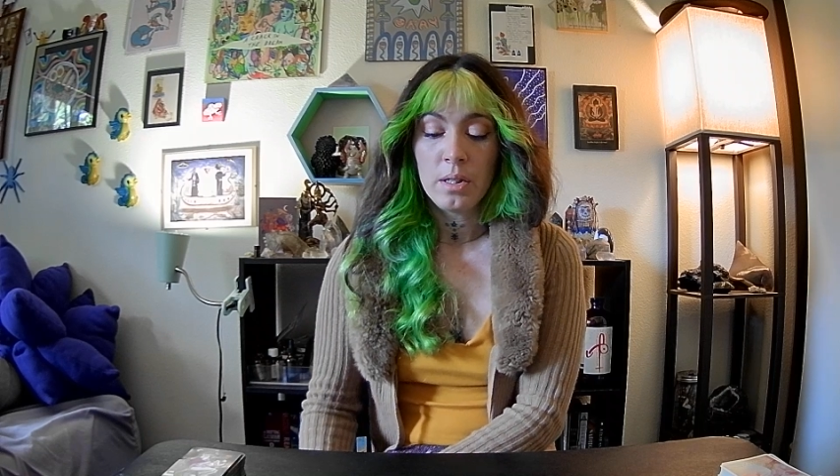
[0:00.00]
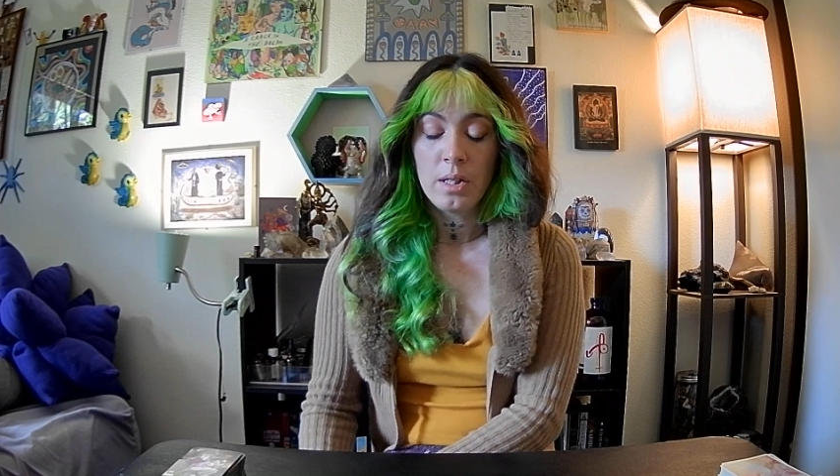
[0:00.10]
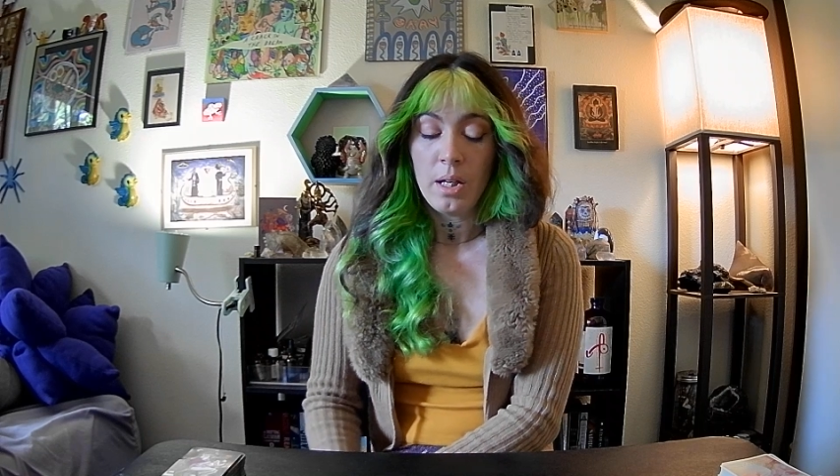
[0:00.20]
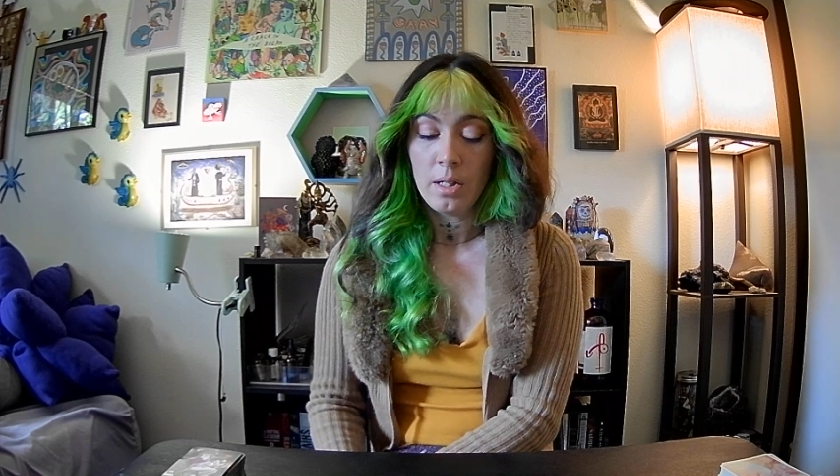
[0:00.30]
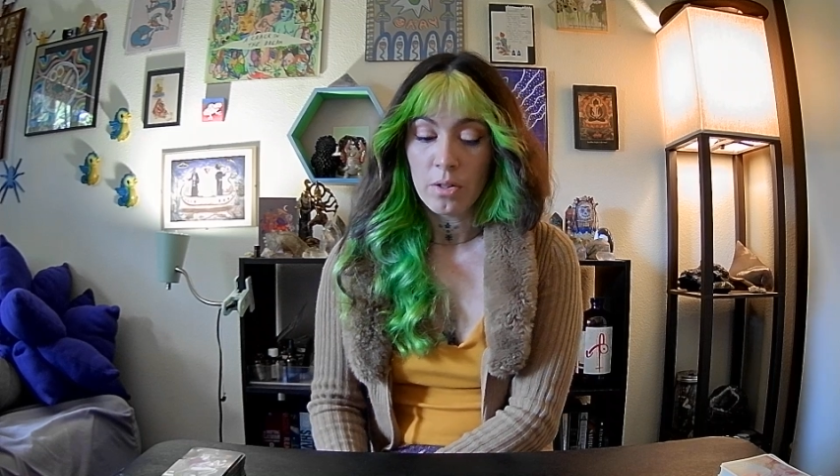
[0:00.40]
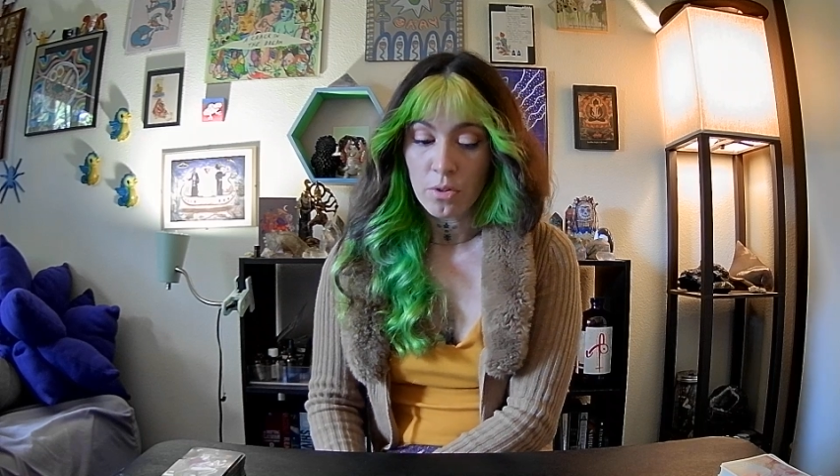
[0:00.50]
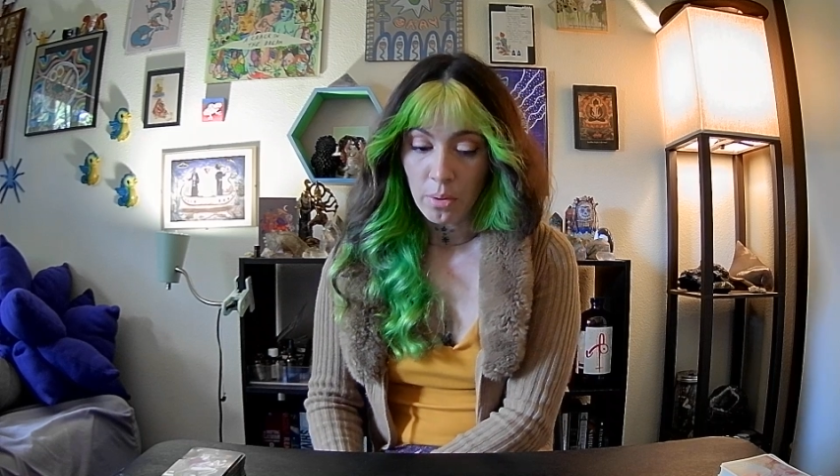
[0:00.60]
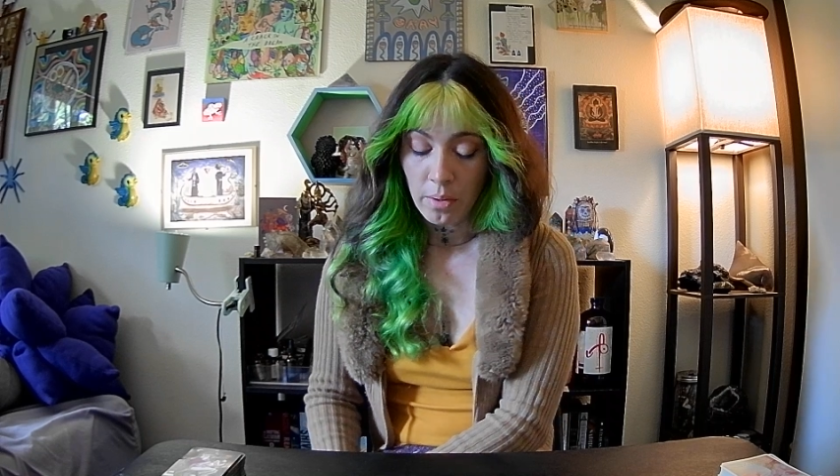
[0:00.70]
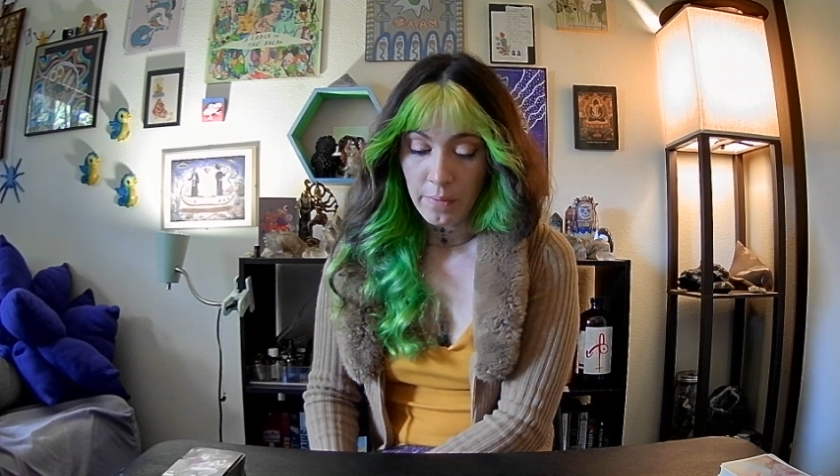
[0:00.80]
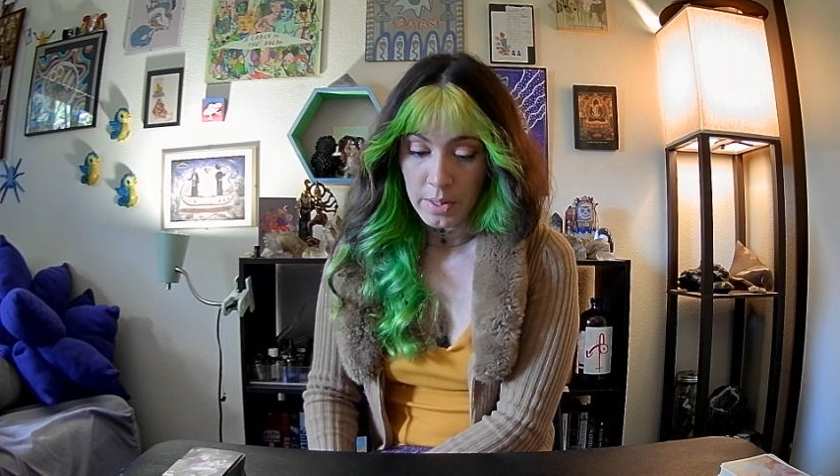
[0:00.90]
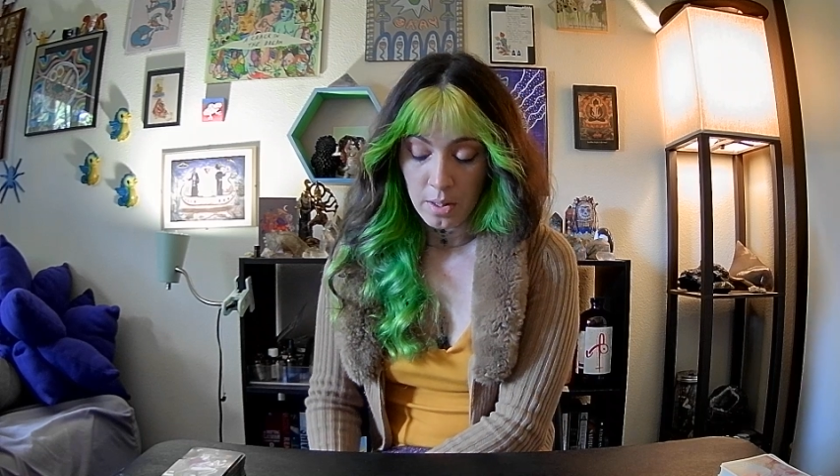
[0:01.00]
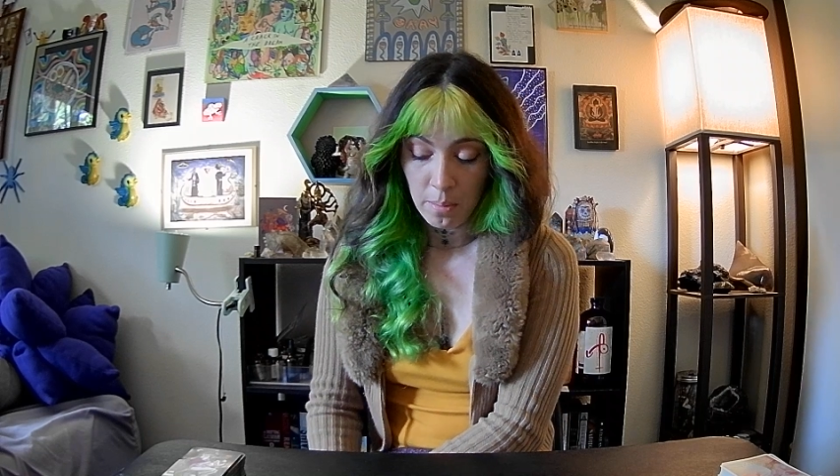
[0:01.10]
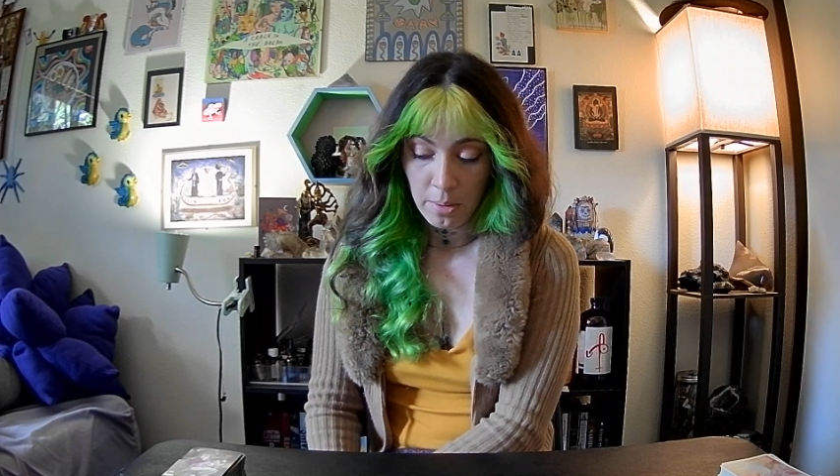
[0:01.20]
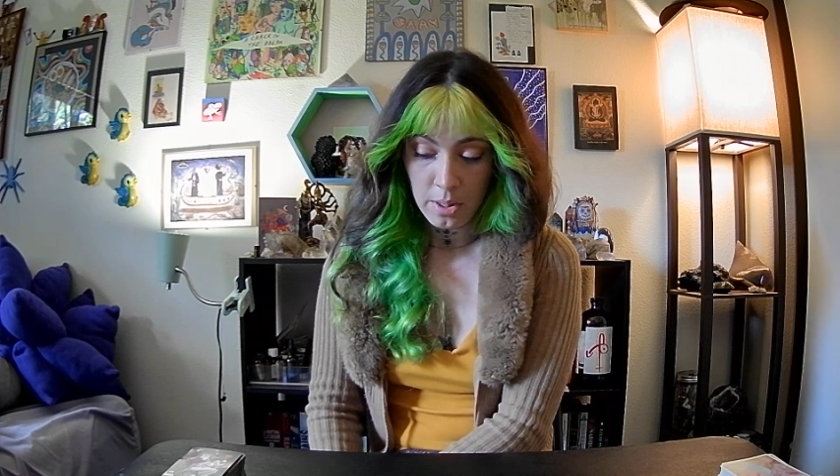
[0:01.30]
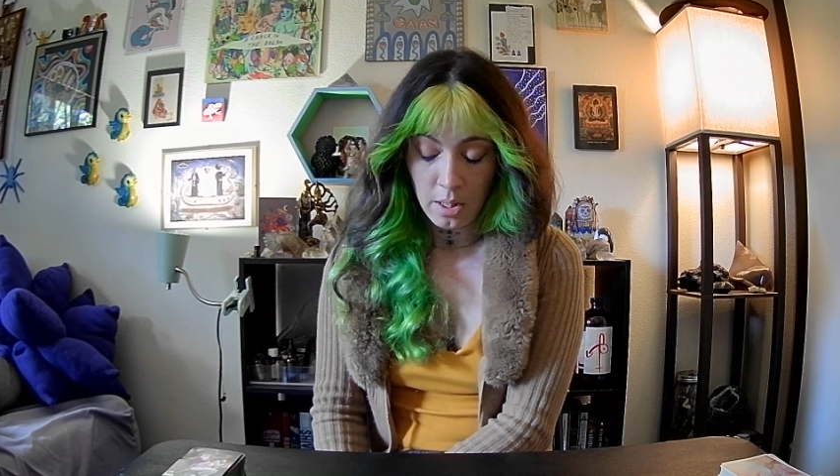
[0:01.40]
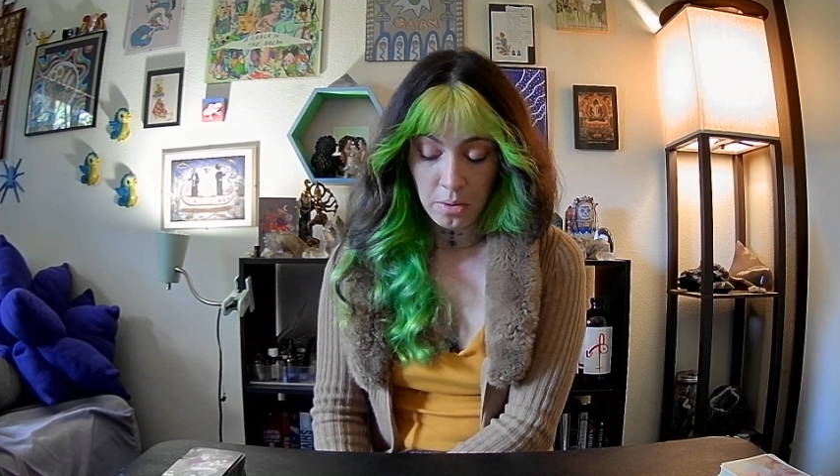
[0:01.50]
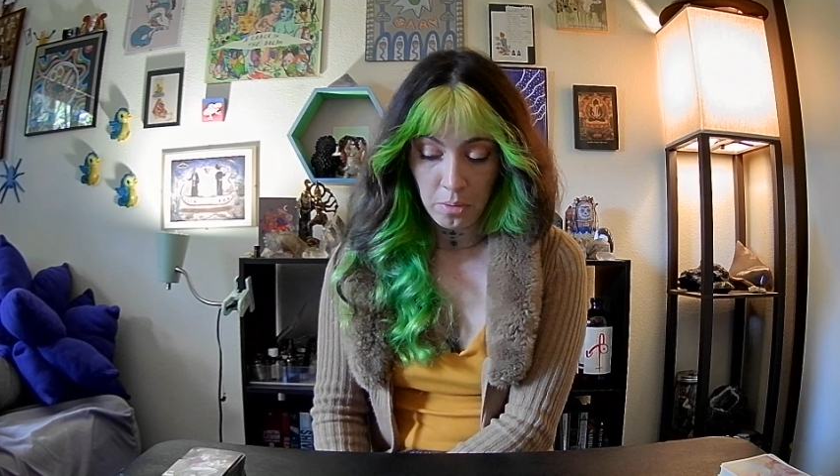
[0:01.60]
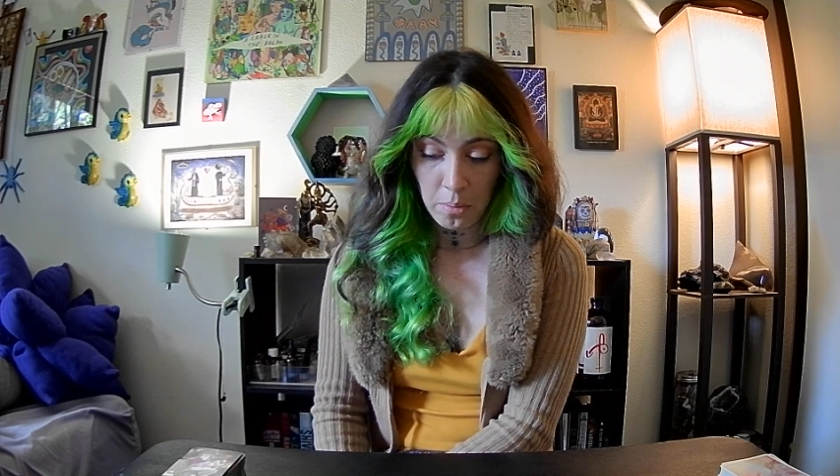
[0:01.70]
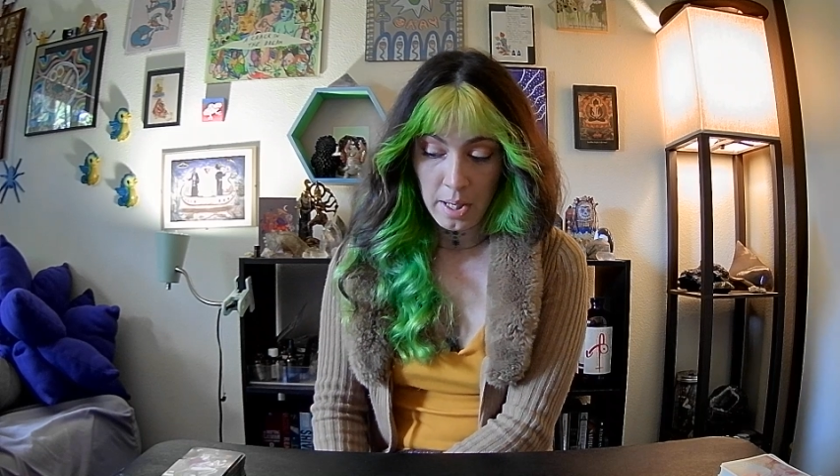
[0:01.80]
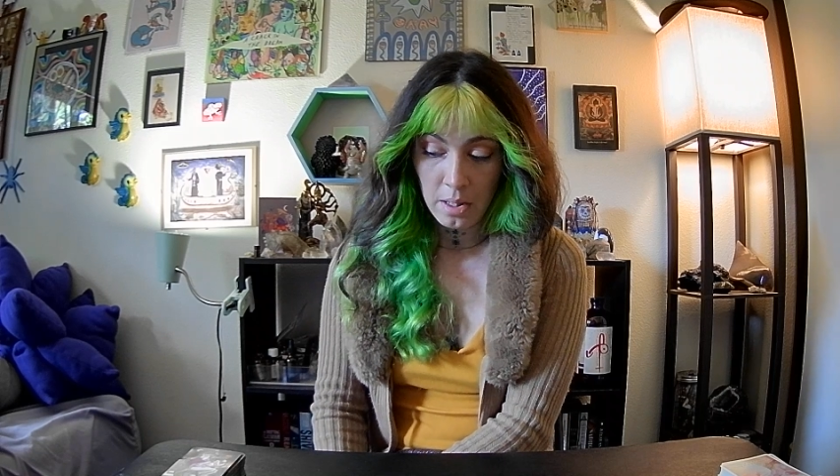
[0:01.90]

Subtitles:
take control of this in a particular way,